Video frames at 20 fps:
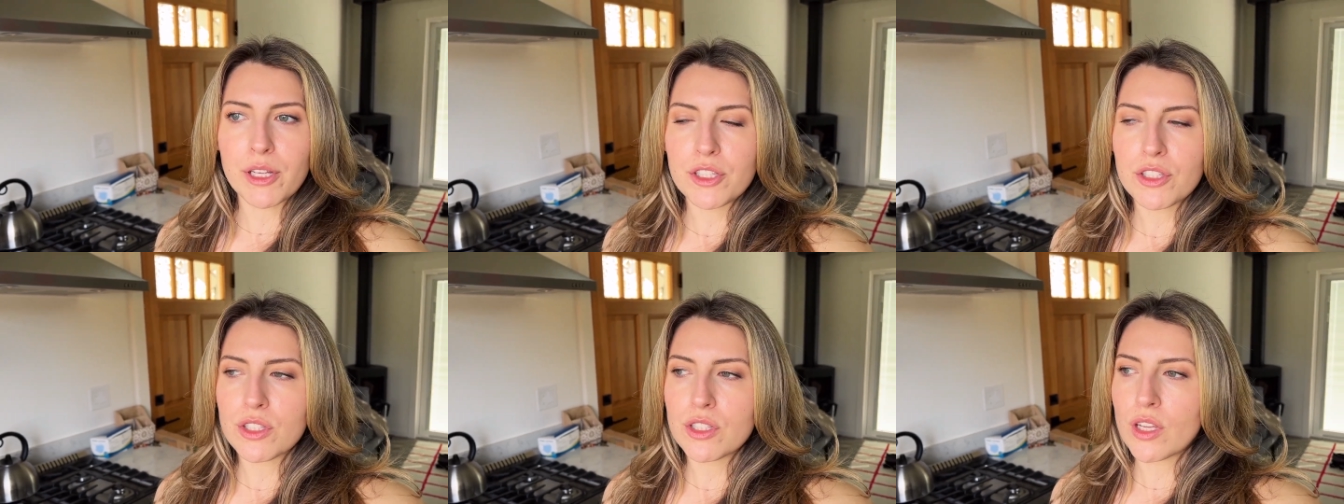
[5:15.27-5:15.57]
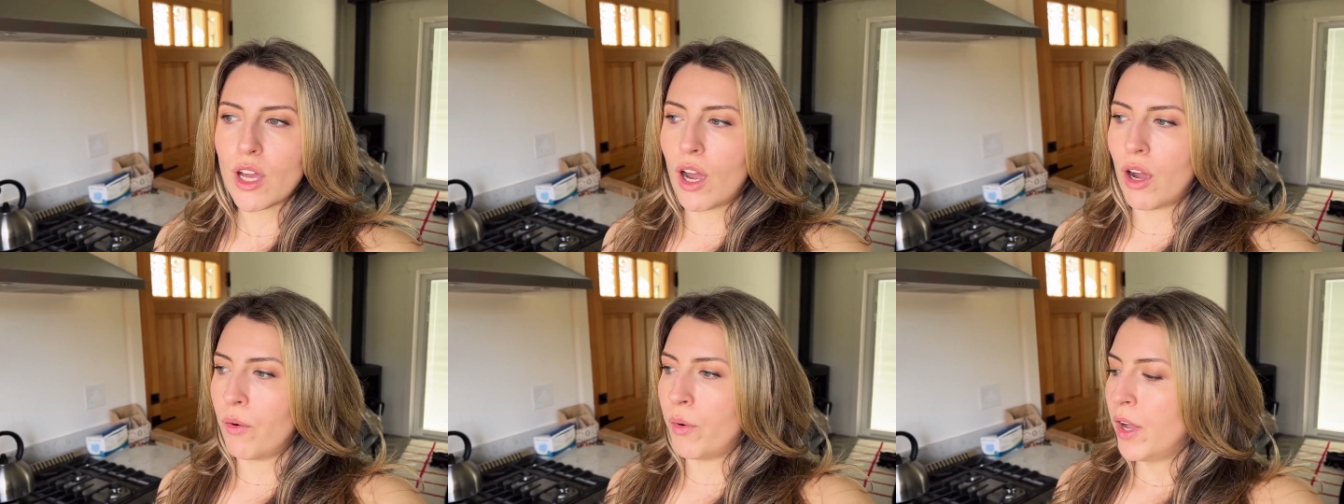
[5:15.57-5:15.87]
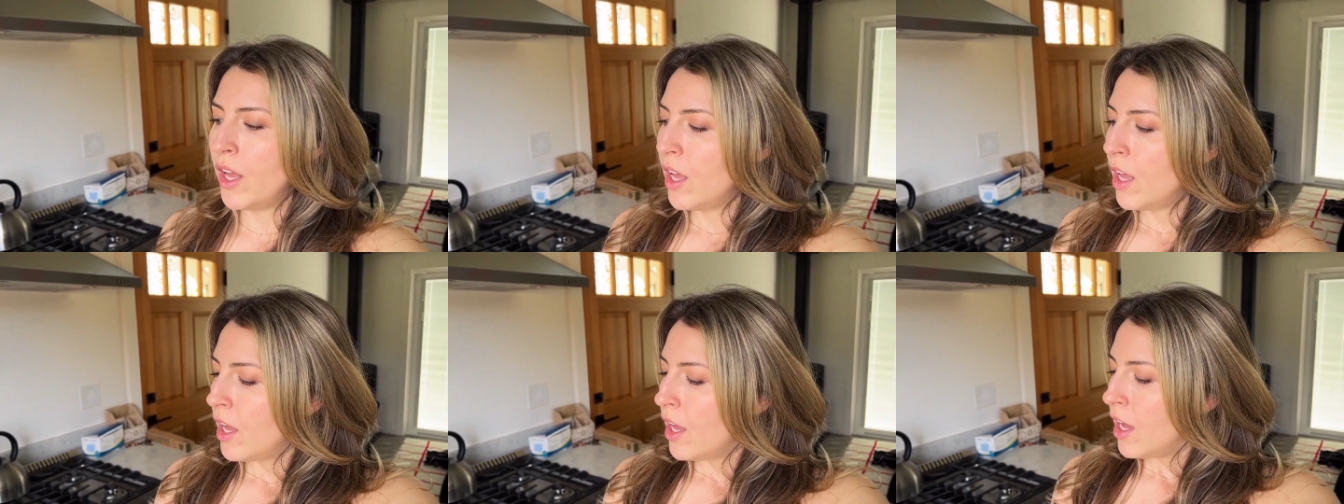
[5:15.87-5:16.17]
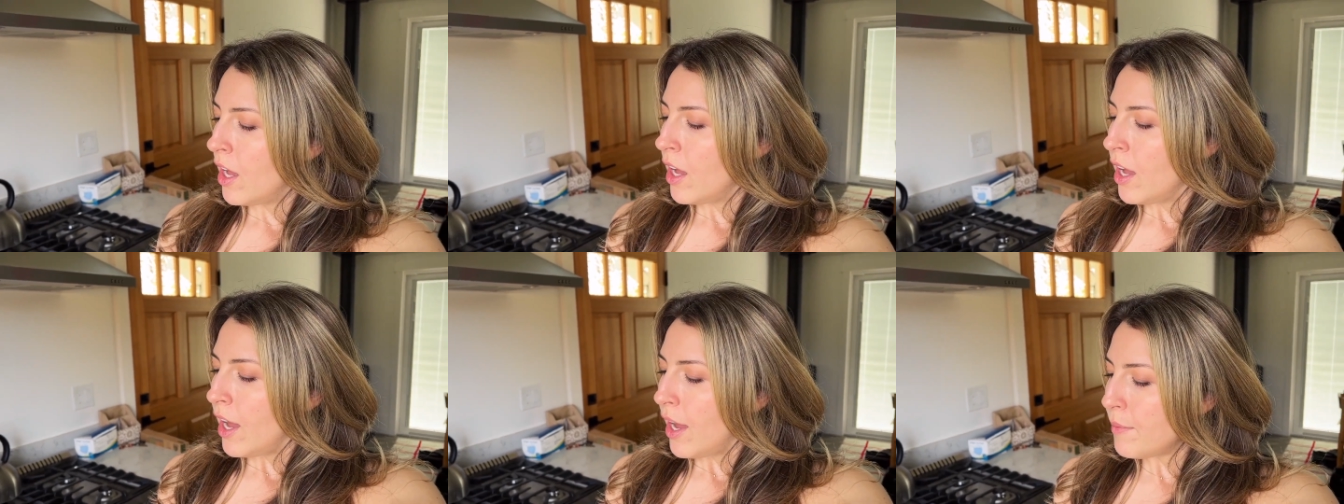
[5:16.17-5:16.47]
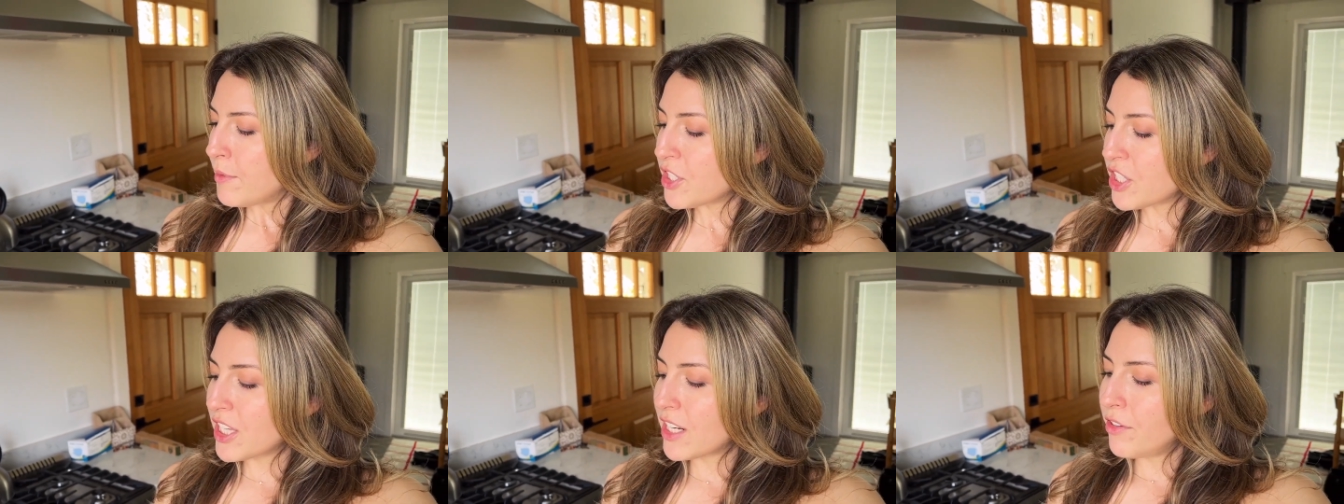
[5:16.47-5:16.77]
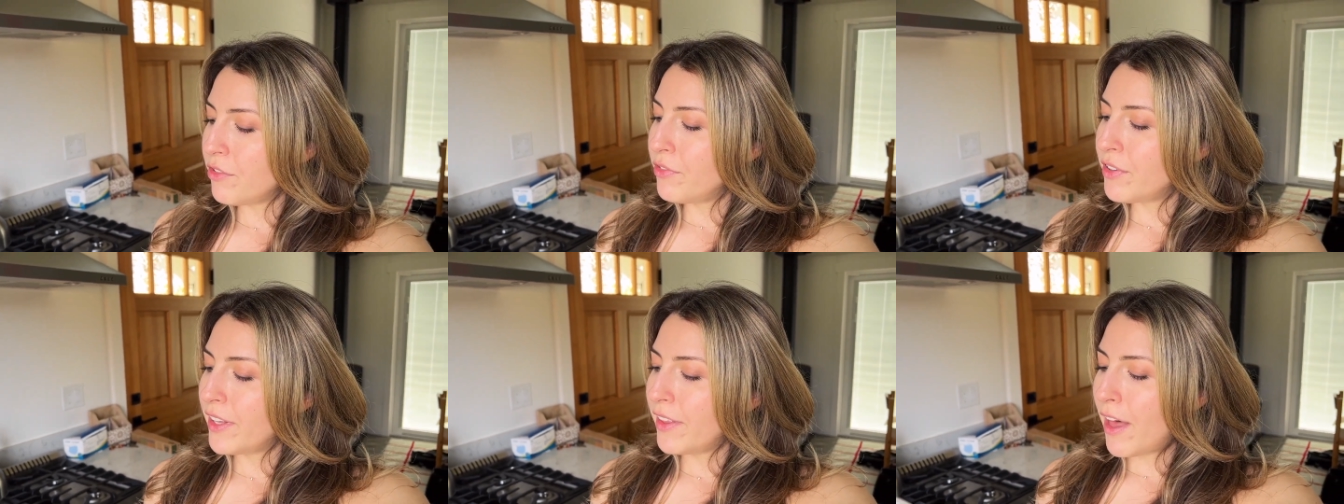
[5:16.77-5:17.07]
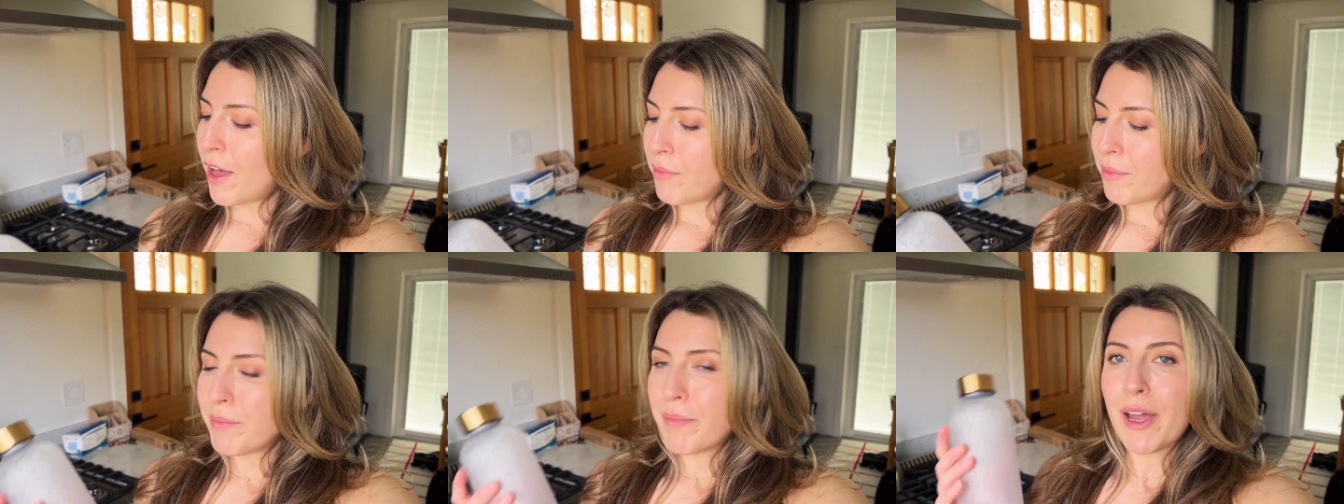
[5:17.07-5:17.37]
So I'm just gonna fill
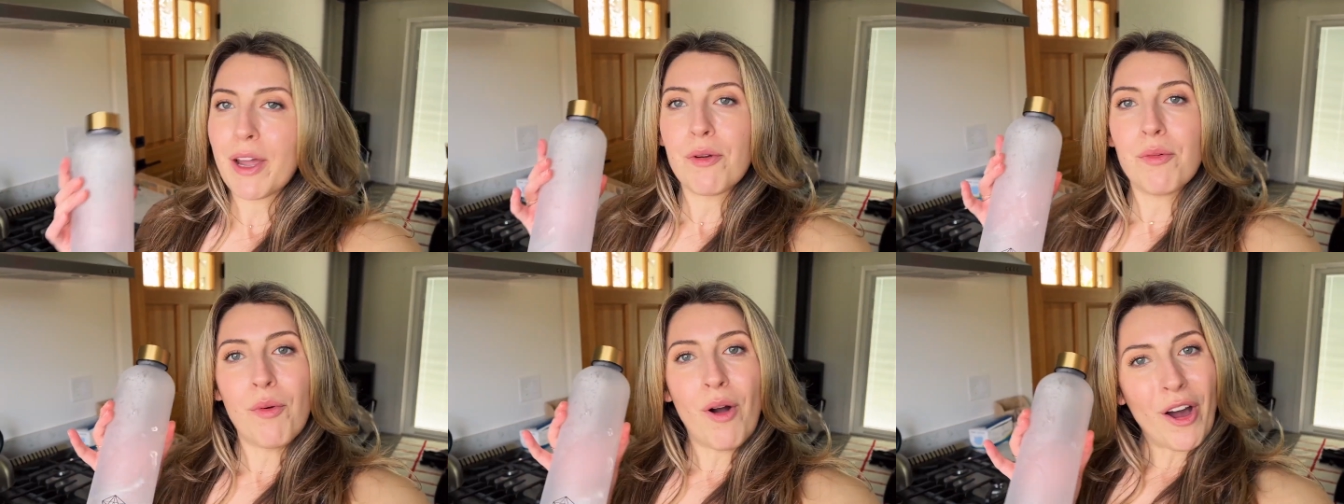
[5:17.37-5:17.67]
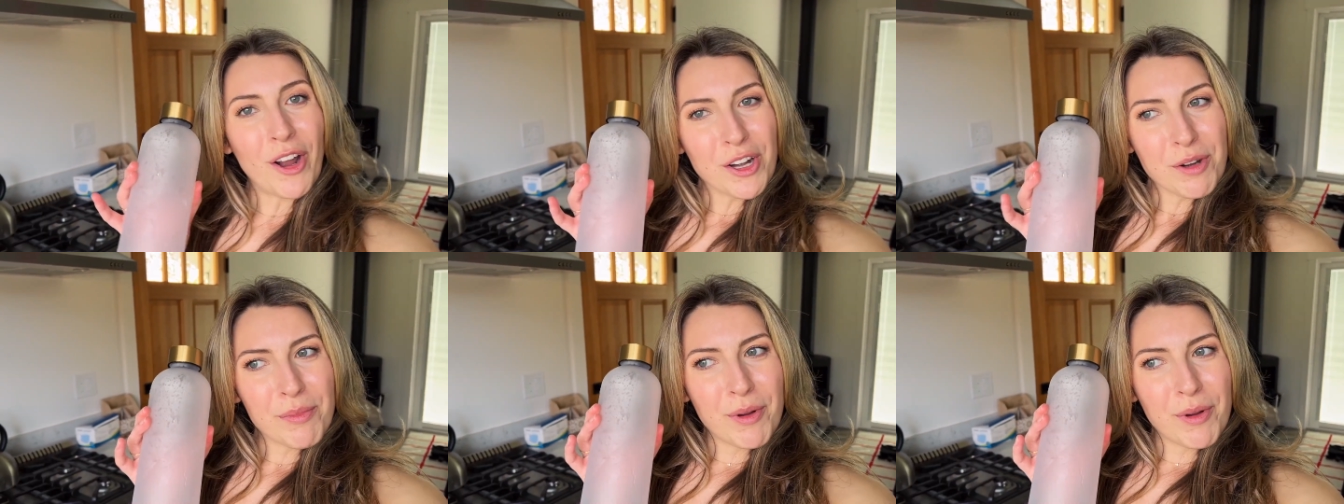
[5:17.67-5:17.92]
up my water